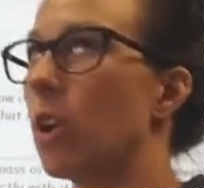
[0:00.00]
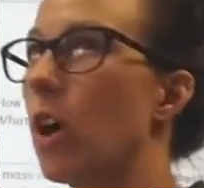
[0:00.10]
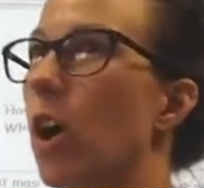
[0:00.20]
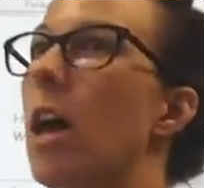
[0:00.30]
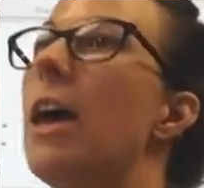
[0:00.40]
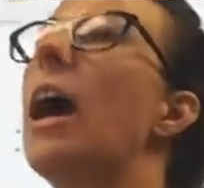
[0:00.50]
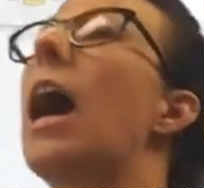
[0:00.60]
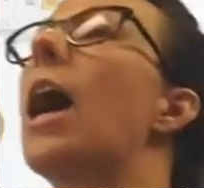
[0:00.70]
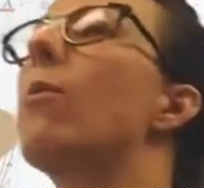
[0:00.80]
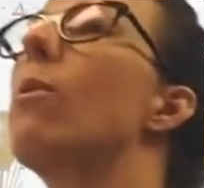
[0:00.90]
Law,
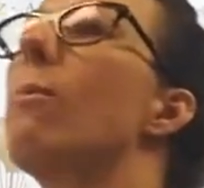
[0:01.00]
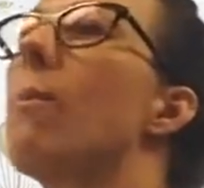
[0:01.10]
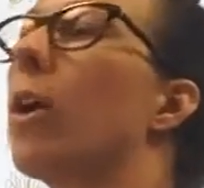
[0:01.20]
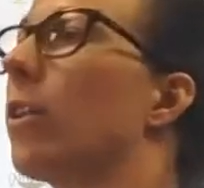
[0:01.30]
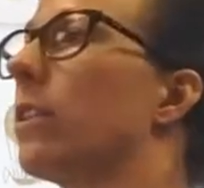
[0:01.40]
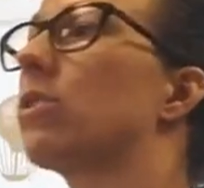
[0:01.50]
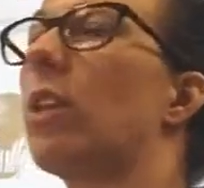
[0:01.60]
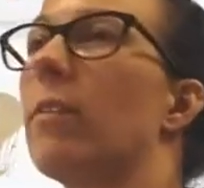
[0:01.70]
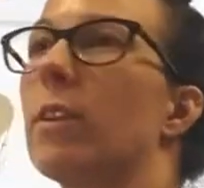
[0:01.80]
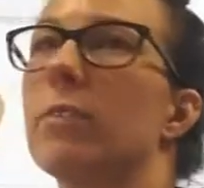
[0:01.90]
I will mark this
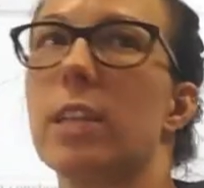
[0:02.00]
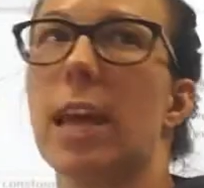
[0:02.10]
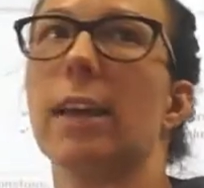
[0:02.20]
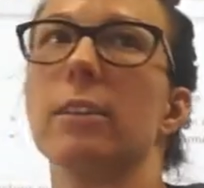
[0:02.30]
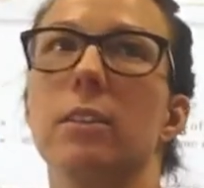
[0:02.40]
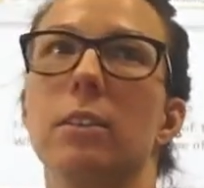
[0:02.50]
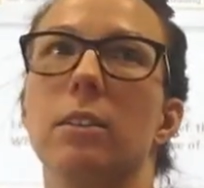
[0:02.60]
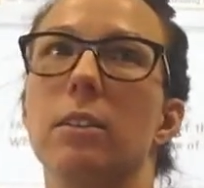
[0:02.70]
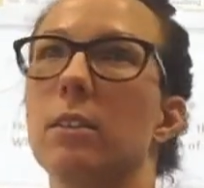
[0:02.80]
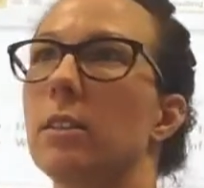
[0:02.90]
graph out of 10.
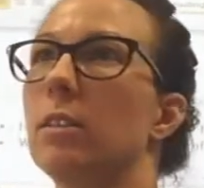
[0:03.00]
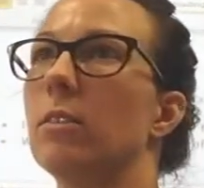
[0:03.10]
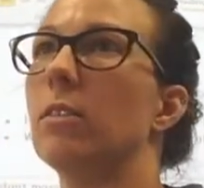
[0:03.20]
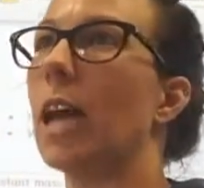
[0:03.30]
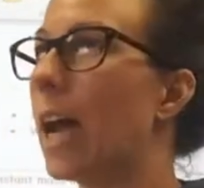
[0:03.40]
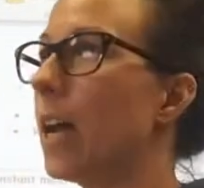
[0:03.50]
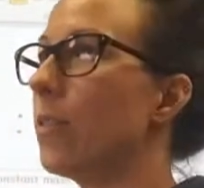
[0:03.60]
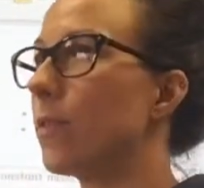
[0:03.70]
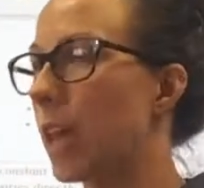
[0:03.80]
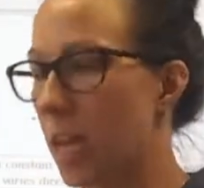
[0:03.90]

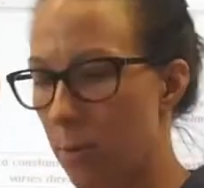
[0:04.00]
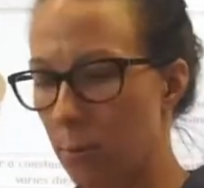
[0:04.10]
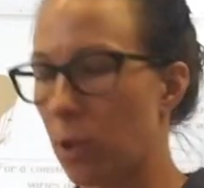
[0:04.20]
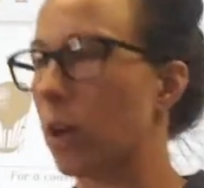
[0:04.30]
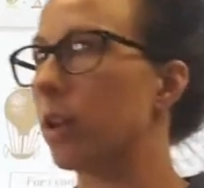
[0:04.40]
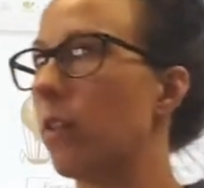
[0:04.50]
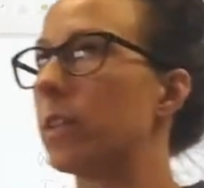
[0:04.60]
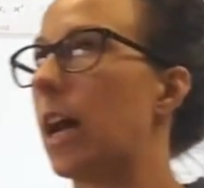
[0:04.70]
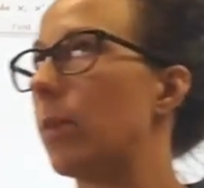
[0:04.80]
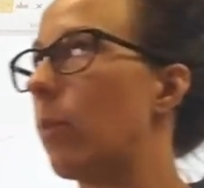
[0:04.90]
Have they plotted all the
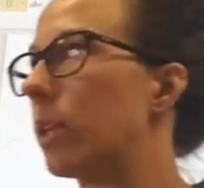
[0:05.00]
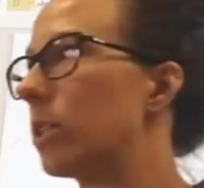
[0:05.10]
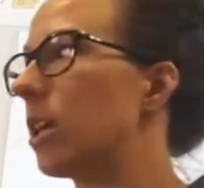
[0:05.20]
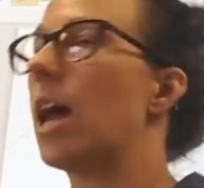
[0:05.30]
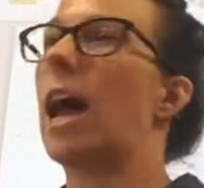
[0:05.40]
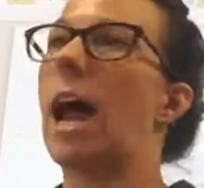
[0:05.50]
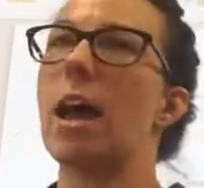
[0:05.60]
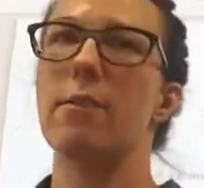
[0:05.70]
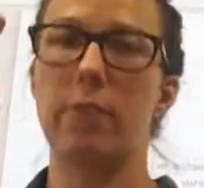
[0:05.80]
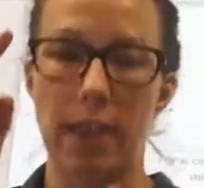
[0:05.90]
data points?
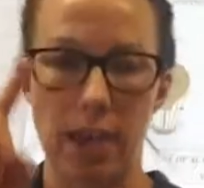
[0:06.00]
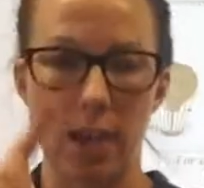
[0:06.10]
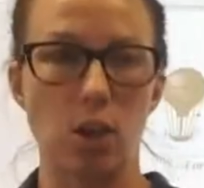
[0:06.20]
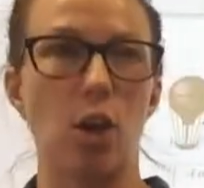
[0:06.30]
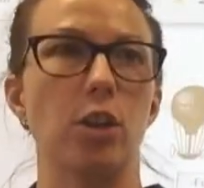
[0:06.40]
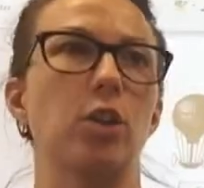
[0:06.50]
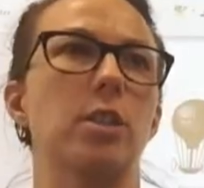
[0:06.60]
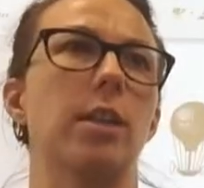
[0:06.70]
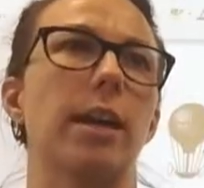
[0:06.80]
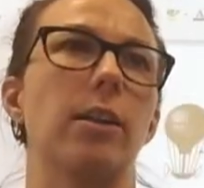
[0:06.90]
Have they got a
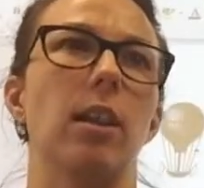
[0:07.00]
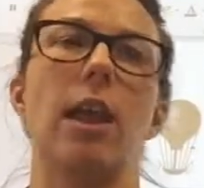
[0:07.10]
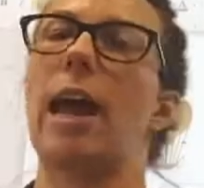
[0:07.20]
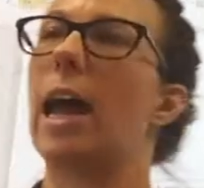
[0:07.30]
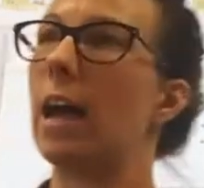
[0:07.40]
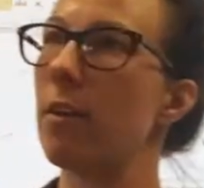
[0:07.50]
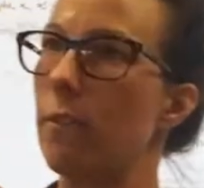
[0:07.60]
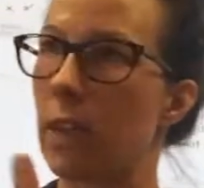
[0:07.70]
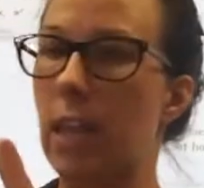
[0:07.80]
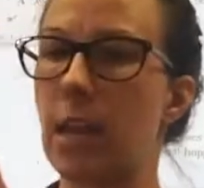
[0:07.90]
good title?
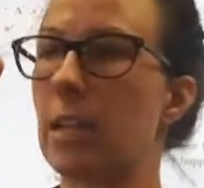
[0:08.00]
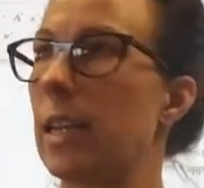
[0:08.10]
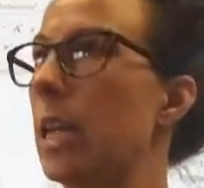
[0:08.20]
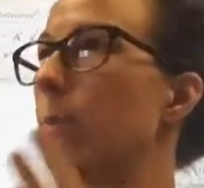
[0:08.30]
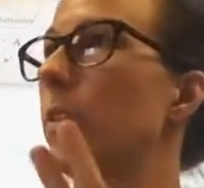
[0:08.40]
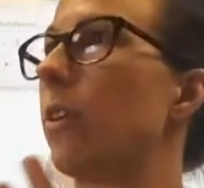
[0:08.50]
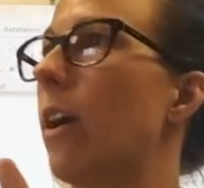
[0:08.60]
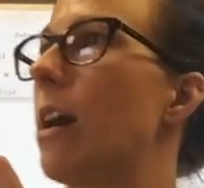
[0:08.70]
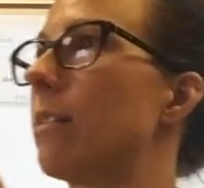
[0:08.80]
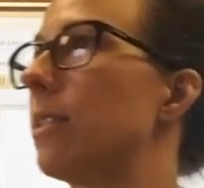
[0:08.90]
Have they labeled their
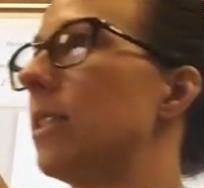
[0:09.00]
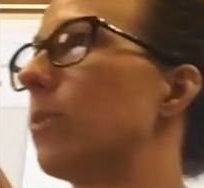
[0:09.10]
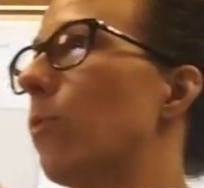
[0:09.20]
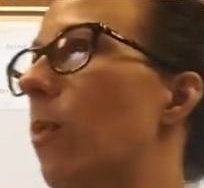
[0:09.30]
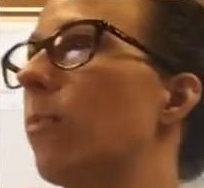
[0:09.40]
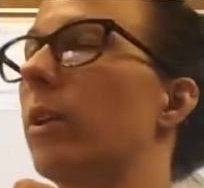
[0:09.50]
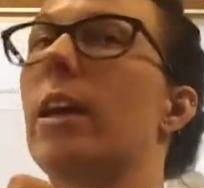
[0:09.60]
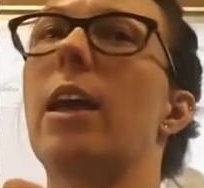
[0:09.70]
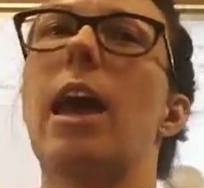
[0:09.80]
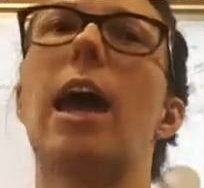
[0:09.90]
axes
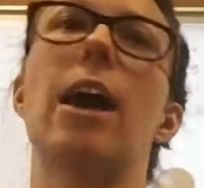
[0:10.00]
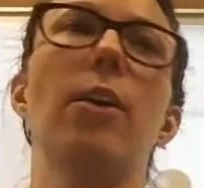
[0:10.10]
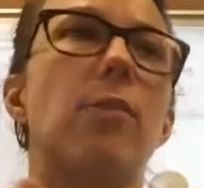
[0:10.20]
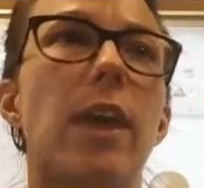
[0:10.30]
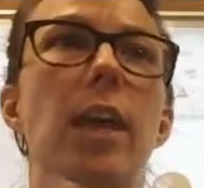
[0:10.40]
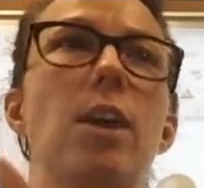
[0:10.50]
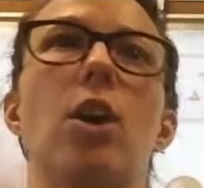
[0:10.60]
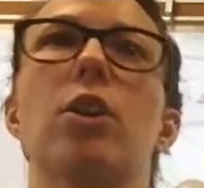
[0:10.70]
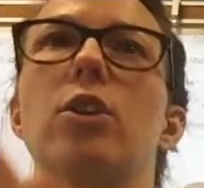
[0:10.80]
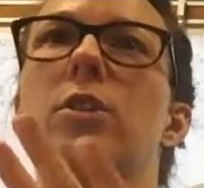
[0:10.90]
properly? Have they
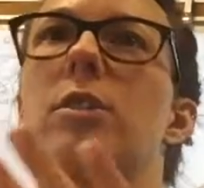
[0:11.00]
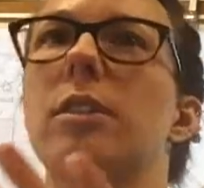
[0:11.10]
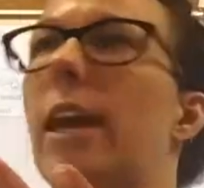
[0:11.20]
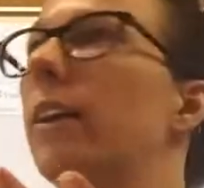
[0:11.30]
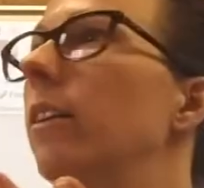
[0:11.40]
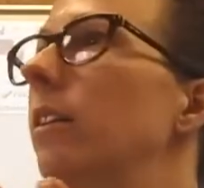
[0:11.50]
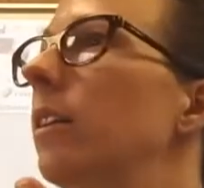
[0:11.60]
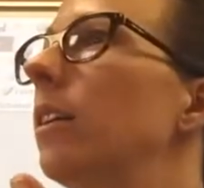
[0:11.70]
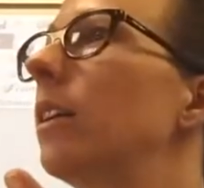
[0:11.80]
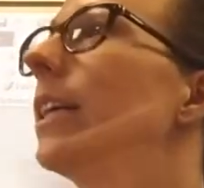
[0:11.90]
got a good scale?
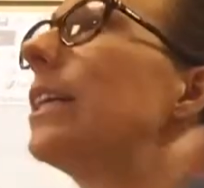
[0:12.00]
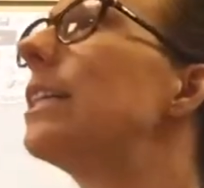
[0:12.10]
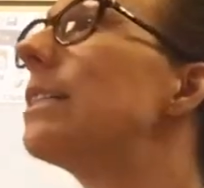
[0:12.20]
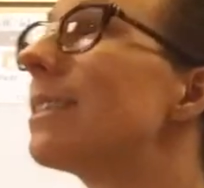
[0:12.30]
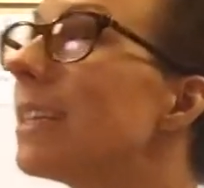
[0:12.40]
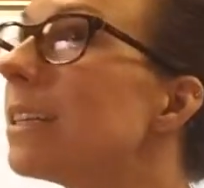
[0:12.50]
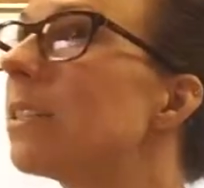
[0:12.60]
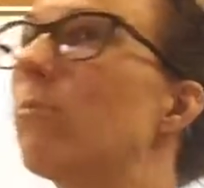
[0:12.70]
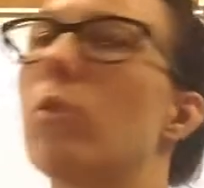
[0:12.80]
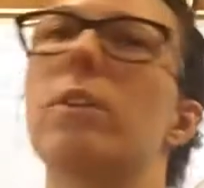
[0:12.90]
Is
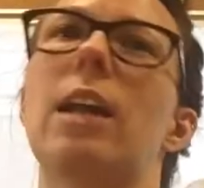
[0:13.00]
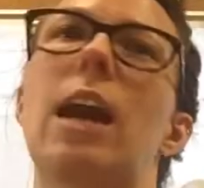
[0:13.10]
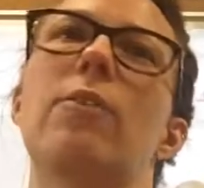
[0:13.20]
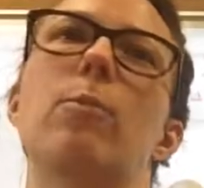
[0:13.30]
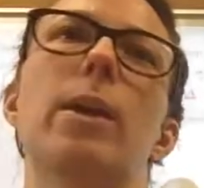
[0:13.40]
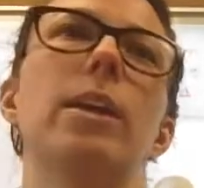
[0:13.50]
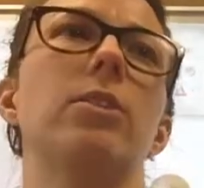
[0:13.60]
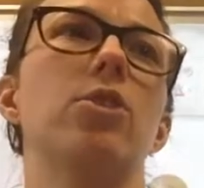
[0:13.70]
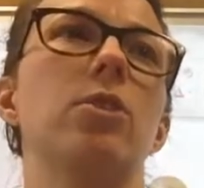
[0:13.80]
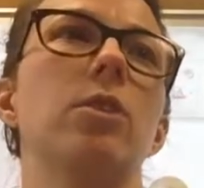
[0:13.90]
it more than half a
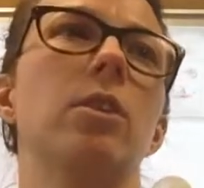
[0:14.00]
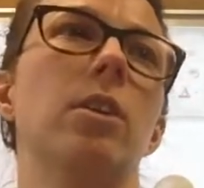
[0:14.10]
page?